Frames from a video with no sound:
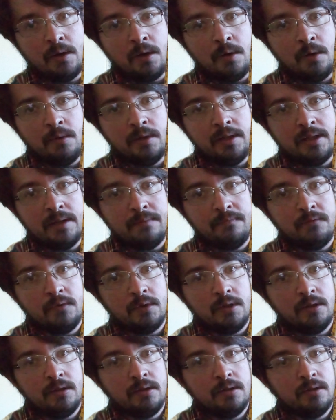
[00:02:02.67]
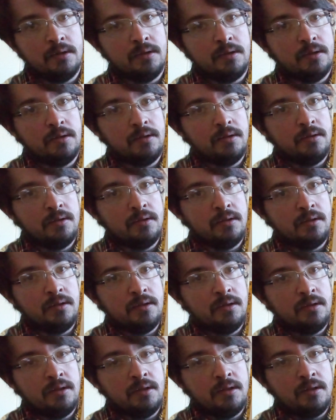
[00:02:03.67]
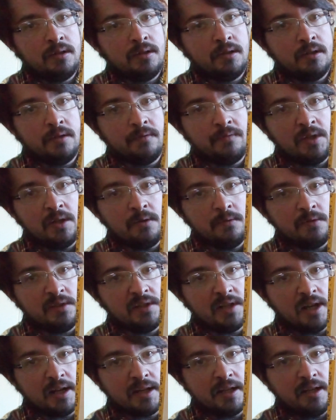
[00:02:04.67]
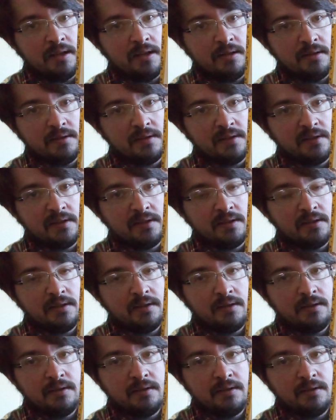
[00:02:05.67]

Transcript: hold it up for a few seconds.